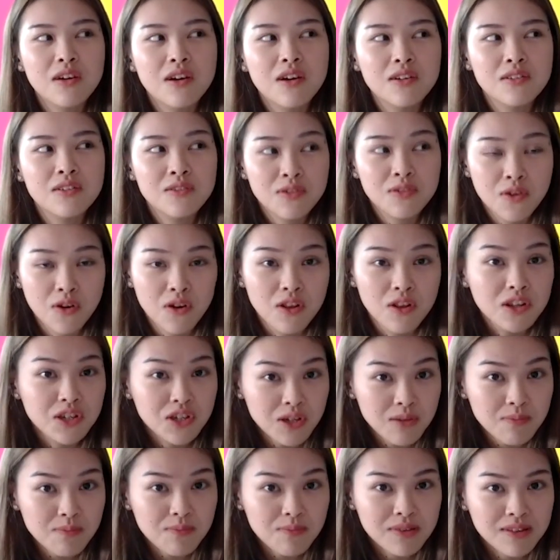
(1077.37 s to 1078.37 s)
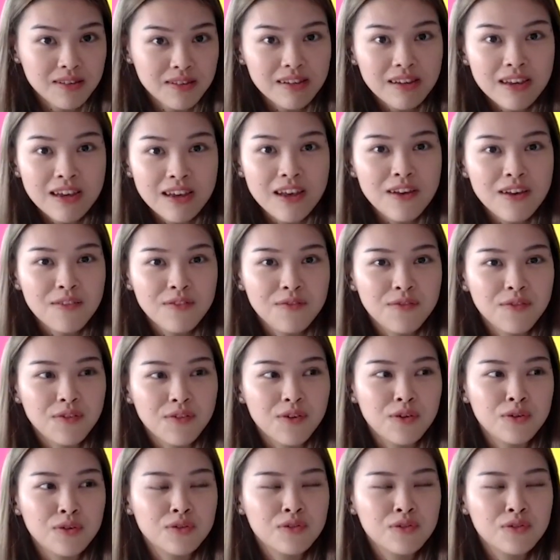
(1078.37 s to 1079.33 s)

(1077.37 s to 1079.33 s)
scholarships for